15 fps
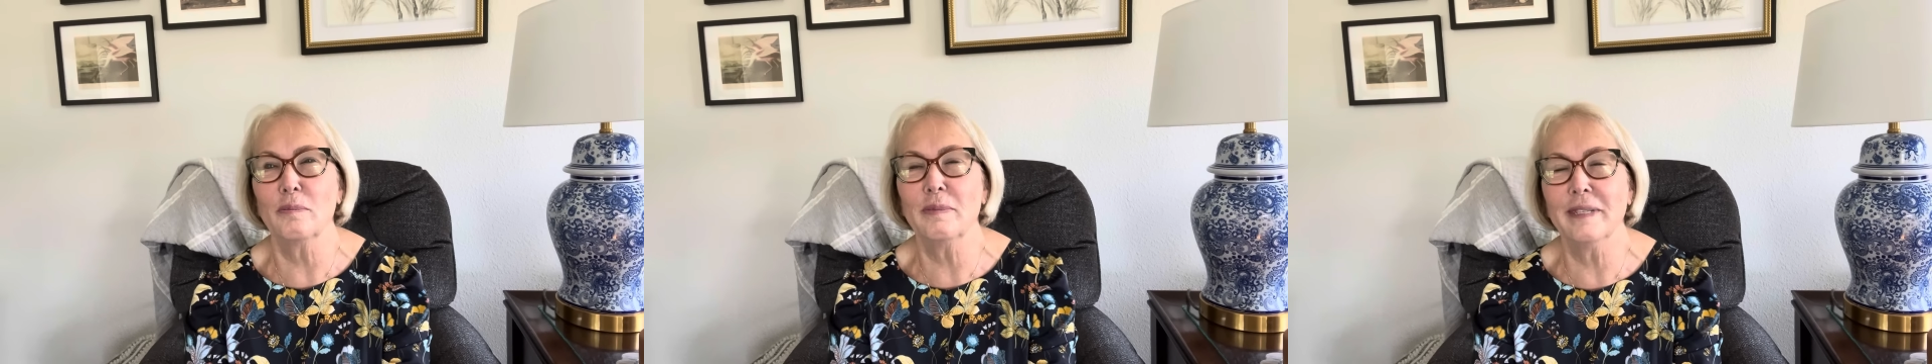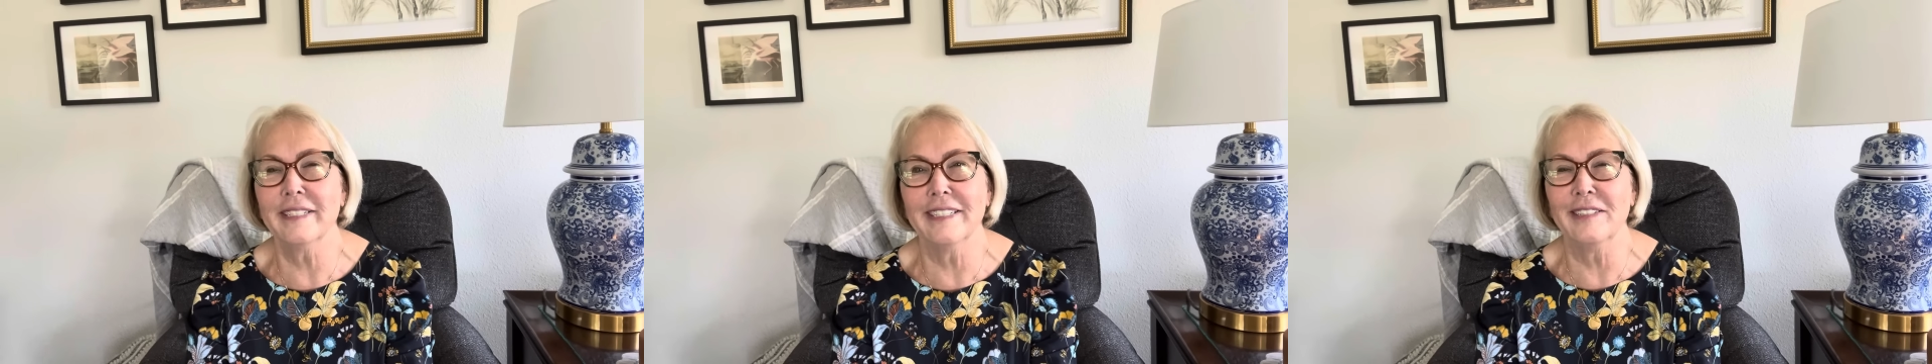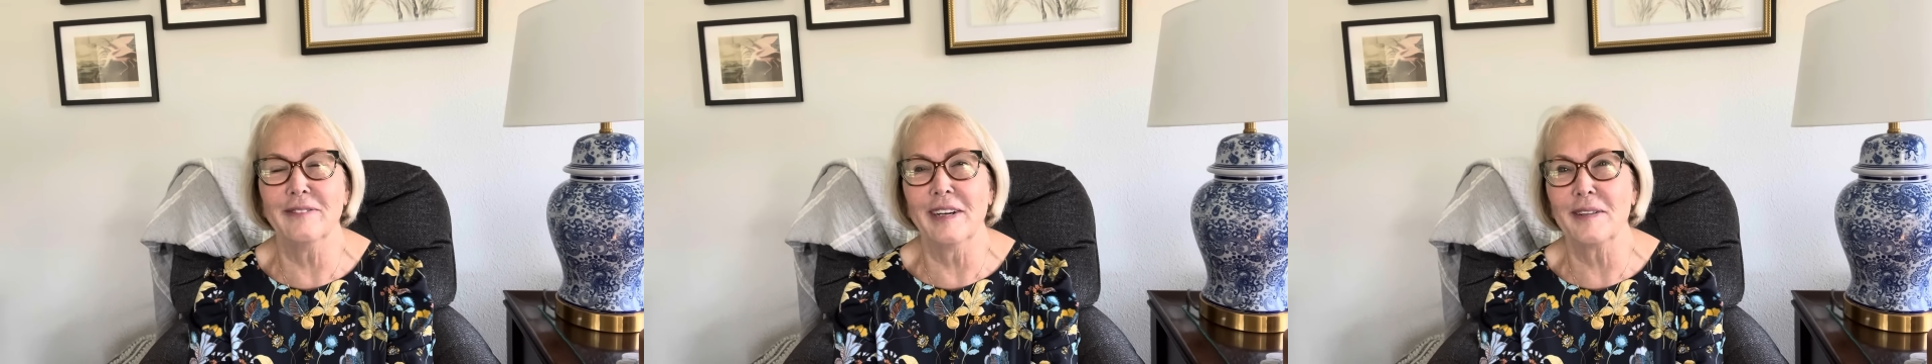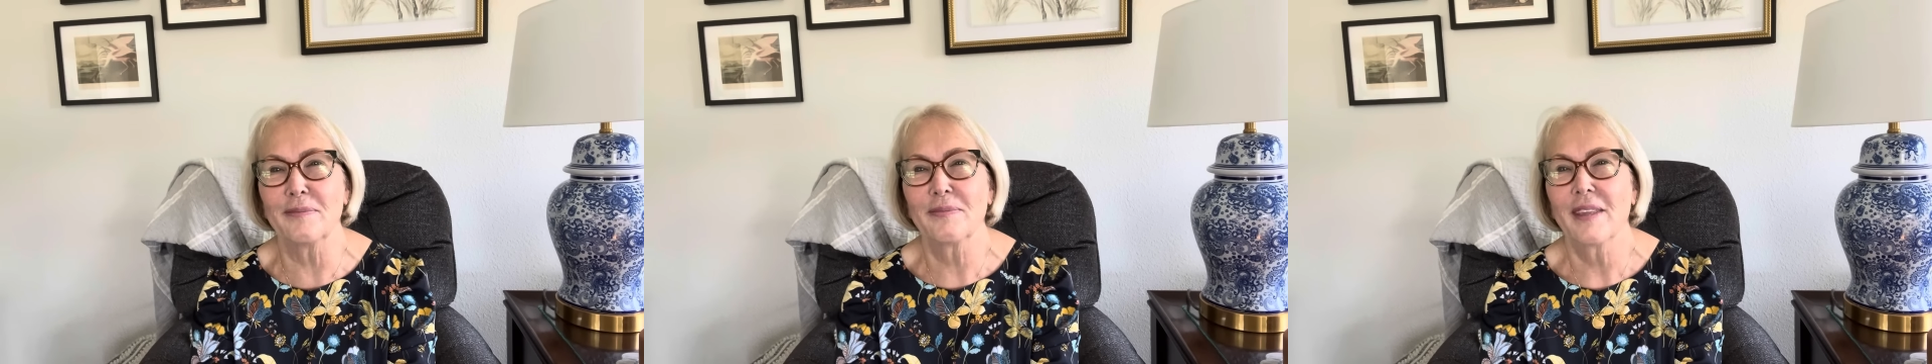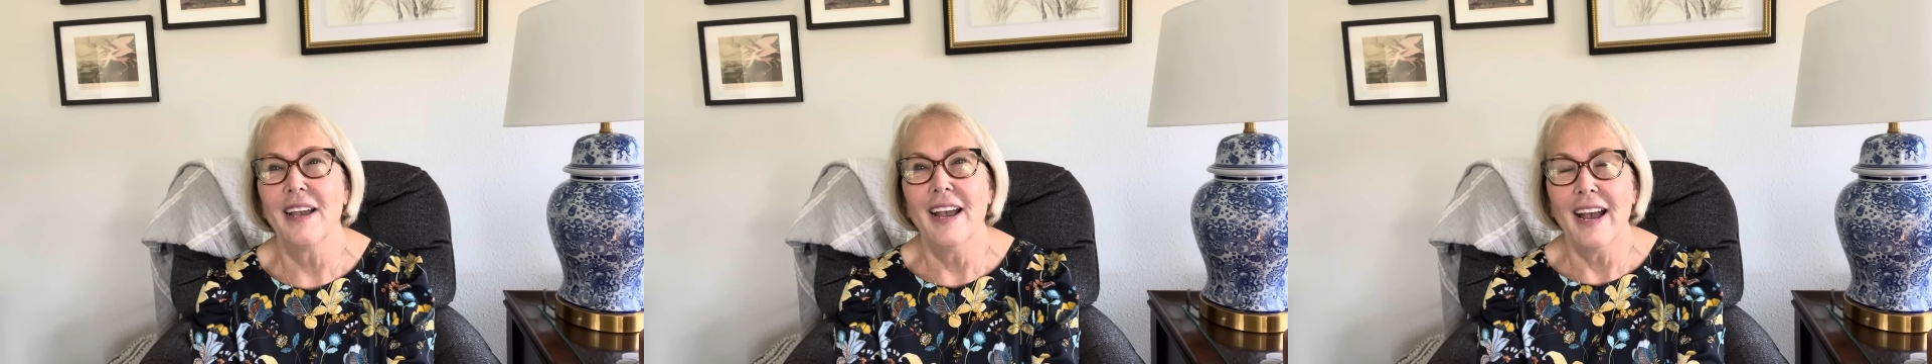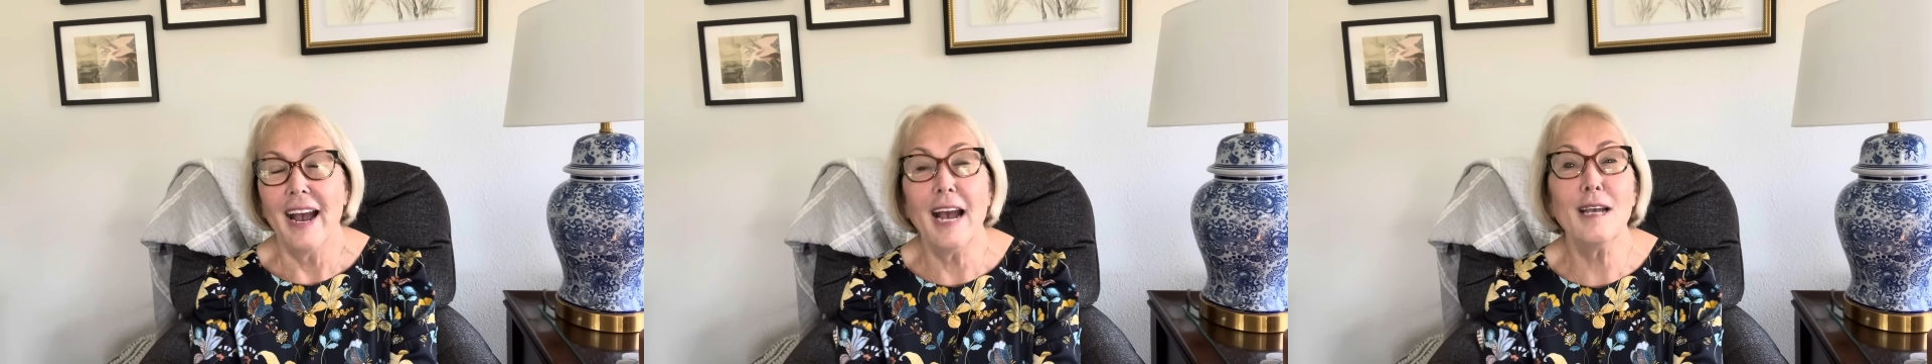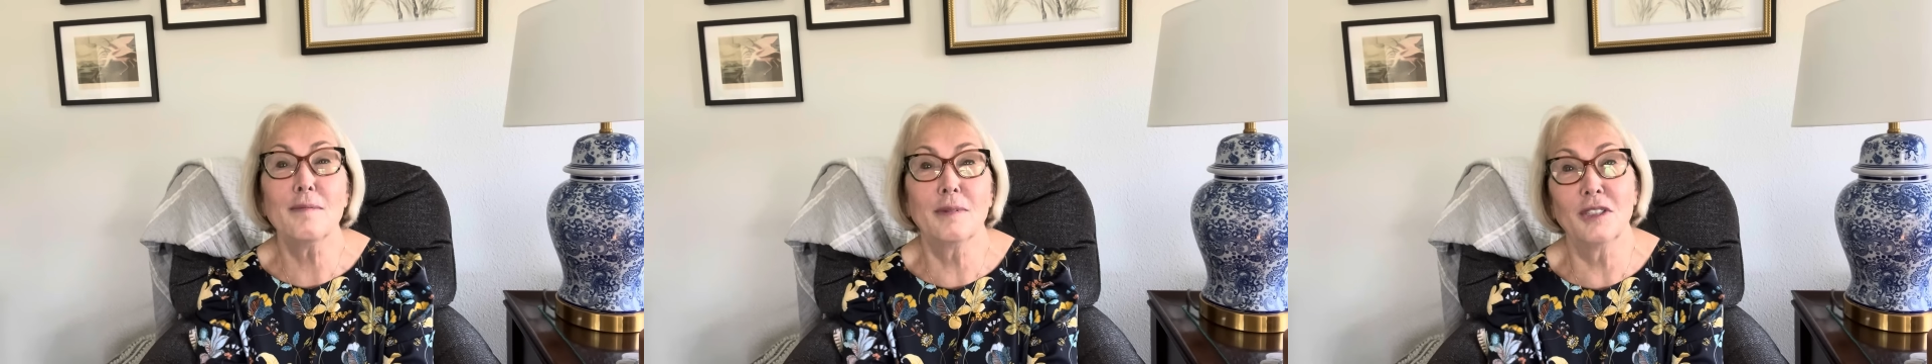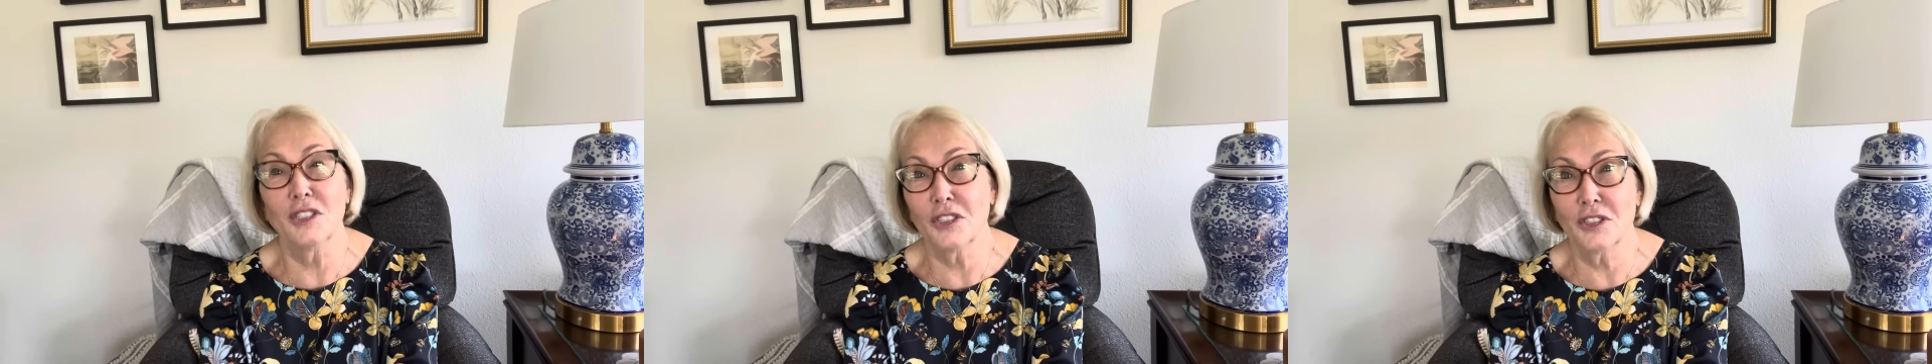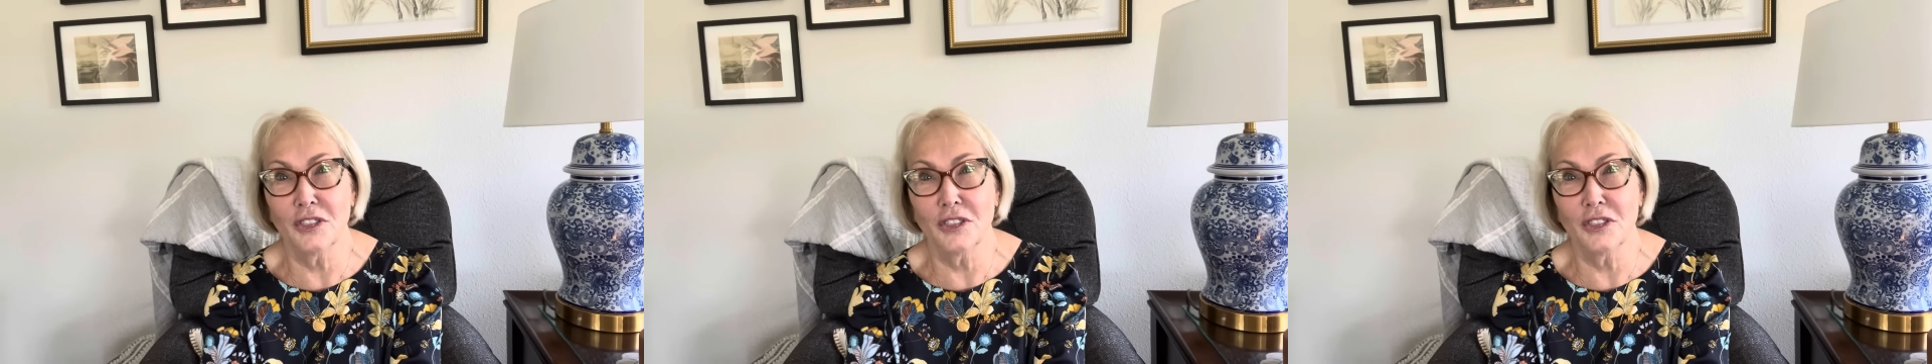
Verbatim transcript: But anyway, I'm just